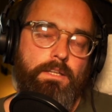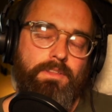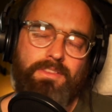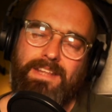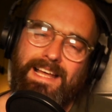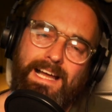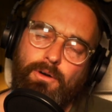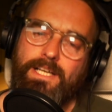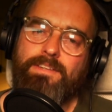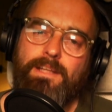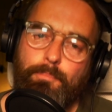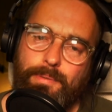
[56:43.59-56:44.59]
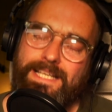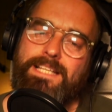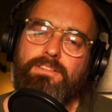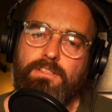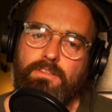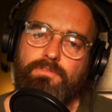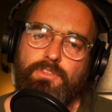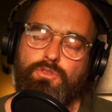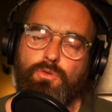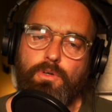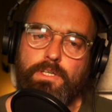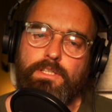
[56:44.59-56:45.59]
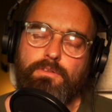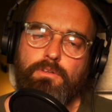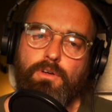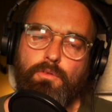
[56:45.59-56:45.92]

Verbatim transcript: then how can there be the joy